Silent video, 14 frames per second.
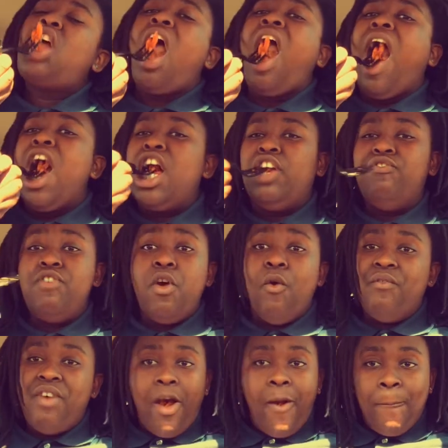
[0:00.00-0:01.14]
I
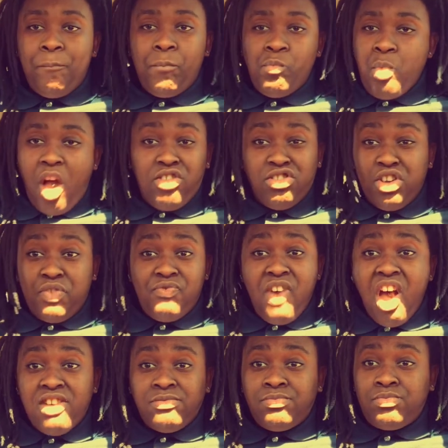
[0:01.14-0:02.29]
feel fat. I look
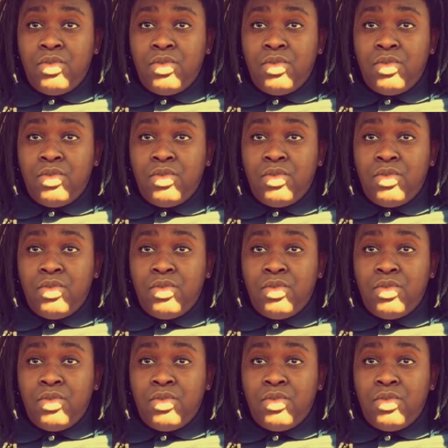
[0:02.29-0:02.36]
fat.